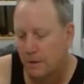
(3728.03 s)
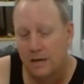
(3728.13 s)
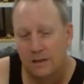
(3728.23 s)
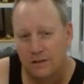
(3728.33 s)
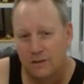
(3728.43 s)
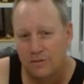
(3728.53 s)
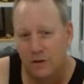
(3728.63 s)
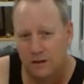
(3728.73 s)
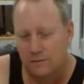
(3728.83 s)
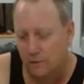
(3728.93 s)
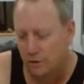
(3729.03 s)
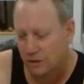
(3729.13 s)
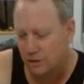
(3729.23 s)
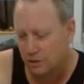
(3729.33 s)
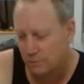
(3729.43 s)
Mega Construct
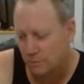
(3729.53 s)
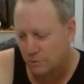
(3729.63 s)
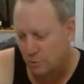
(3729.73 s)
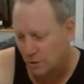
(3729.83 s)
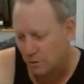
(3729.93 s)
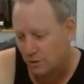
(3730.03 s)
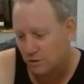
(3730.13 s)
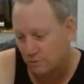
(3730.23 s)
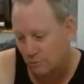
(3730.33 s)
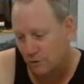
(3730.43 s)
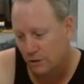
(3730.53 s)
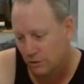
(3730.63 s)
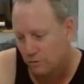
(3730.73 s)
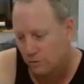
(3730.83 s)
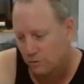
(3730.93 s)
Viking ship as well, which is a real.